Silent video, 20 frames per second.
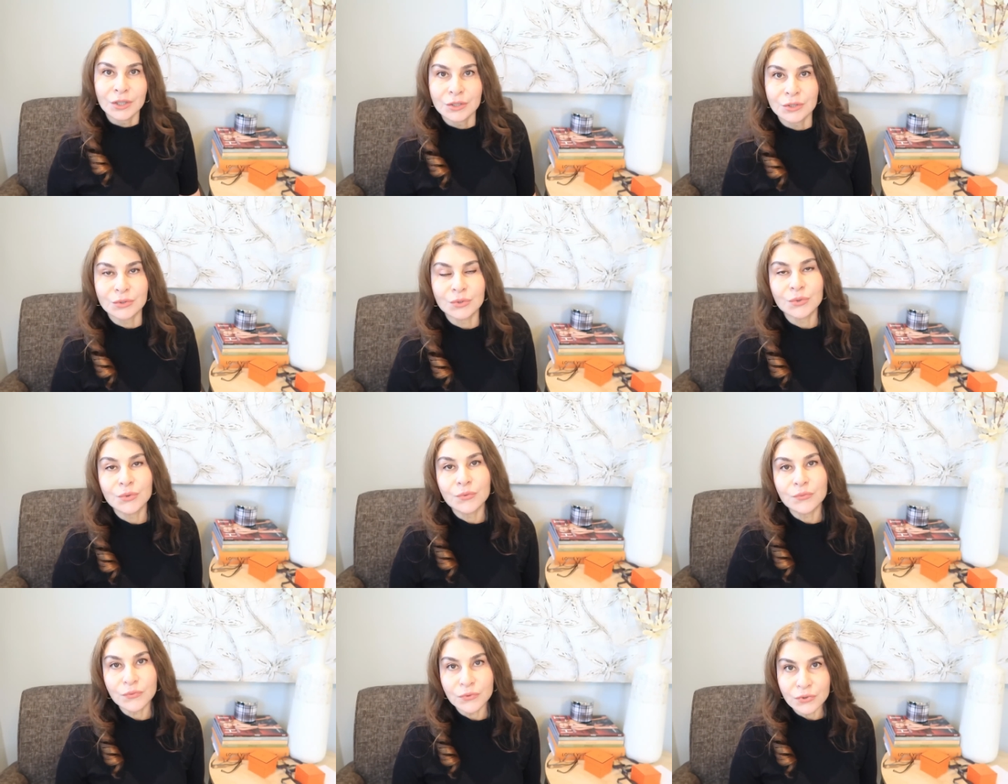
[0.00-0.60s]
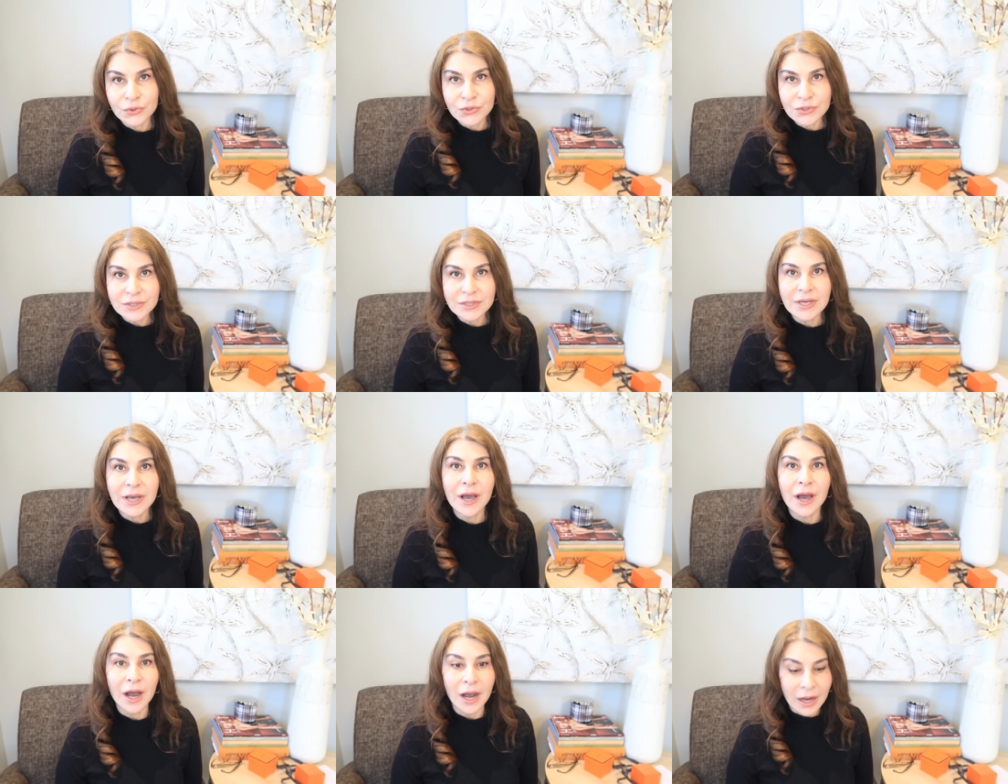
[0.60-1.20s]
So first
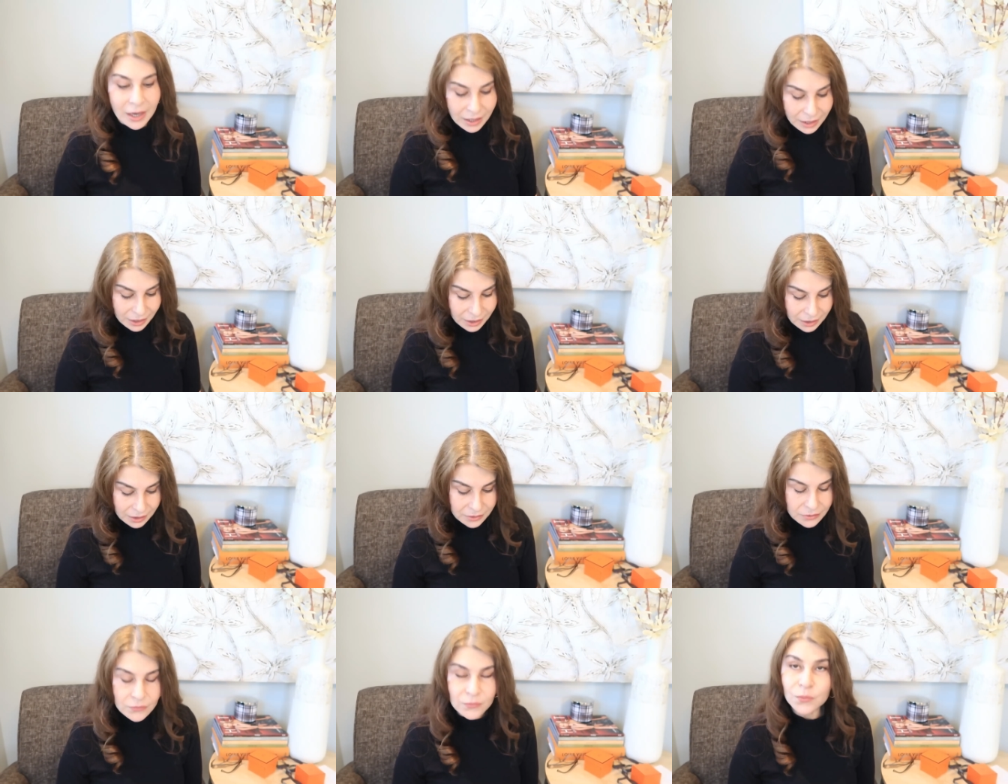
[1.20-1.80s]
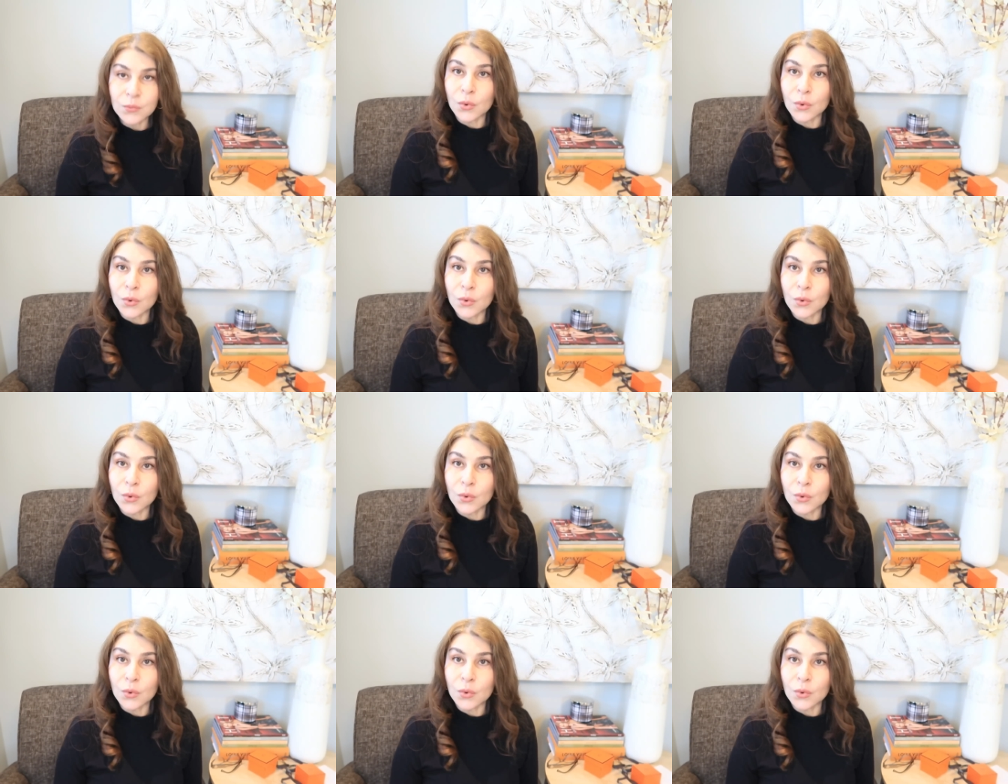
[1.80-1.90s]
I